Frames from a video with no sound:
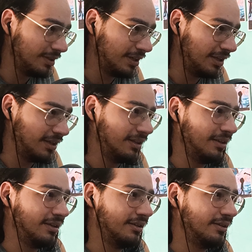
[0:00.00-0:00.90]
in
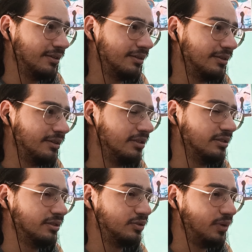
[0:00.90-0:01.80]
uh,
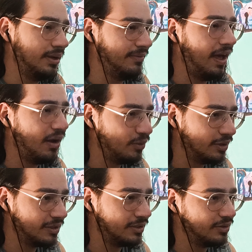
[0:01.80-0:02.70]
neither 12
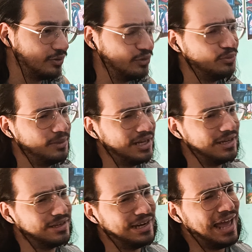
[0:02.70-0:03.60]
hours 2
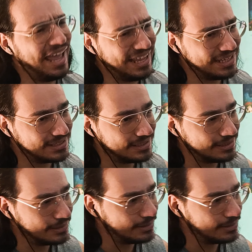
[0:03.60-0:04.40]
million likes.